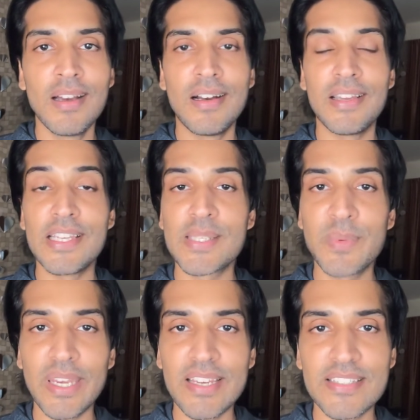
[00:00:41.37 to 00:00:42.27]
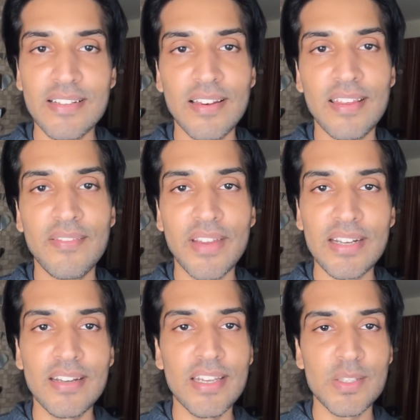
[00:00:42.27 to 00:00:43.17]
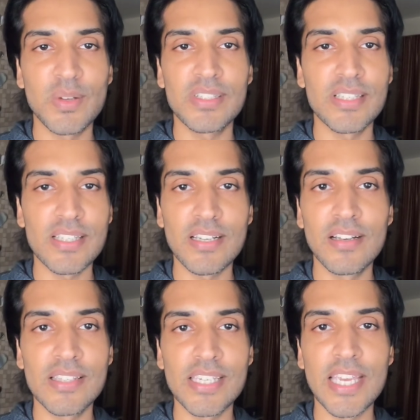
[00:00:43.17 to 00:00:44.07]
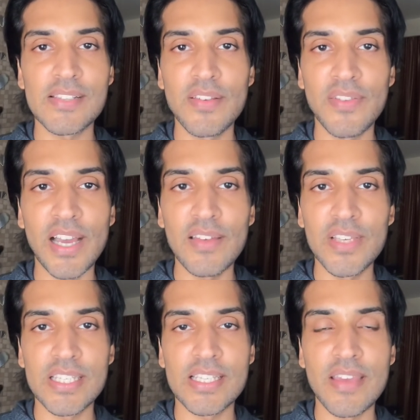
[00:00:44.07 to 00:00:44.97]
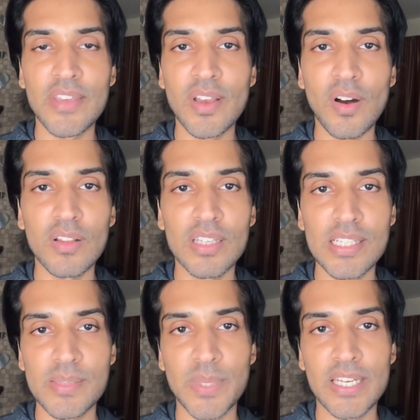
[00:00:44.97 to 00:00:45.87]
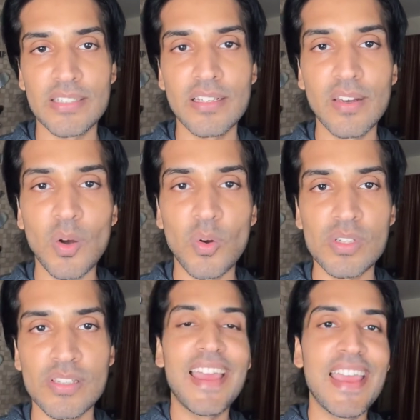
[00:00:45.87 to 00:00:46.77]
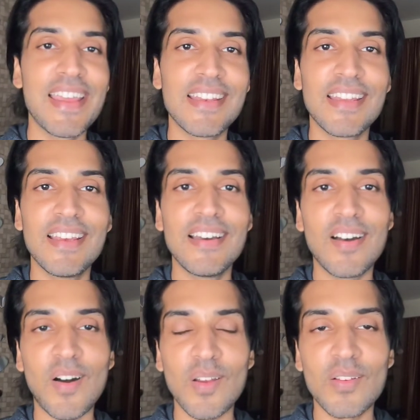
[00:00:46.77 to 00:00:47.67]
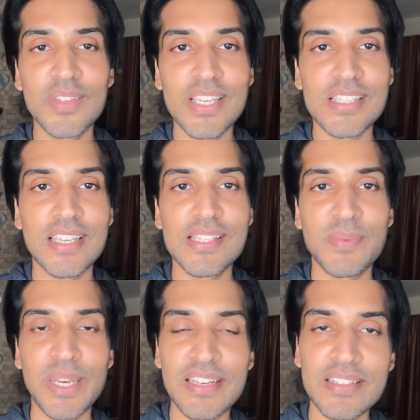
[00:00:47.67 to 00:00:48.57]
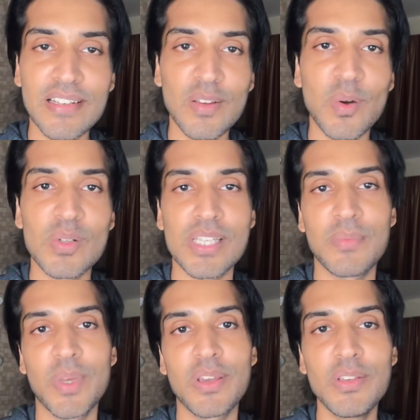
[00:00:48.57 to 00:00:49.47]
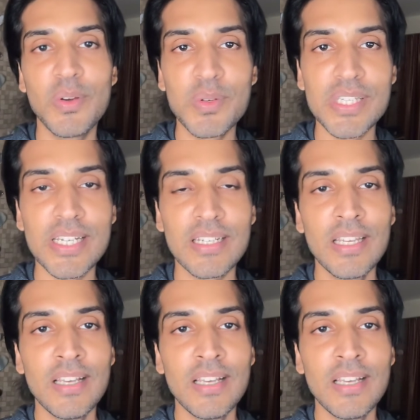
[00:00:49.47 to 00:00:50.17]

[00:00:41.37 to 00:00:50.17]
uh, inspirational inventory so it's just a csv file which is having all the inspirational quotes and uh, all of these inspirational quotes i'm gonna use it